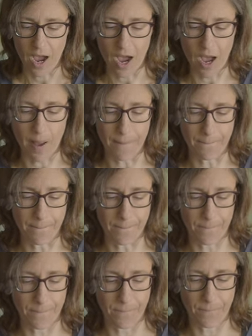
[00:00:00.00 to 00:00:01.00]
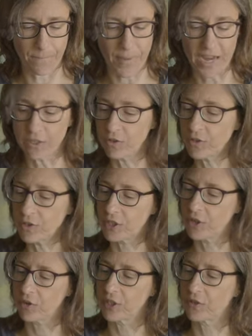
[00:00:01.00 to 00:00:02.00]
I use a
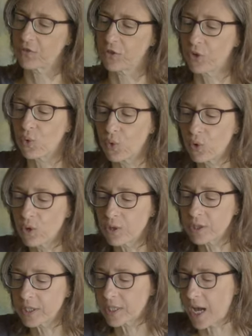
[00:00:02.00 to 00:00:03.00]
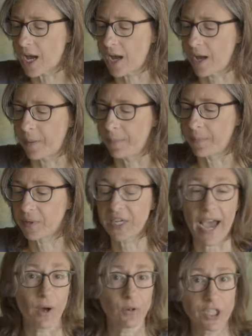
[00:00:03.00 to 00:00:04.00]
series of tools,
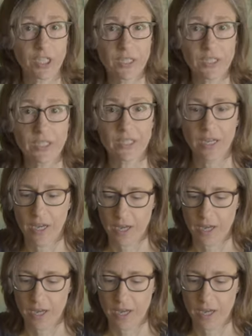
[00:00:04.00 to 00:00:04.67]
gouges,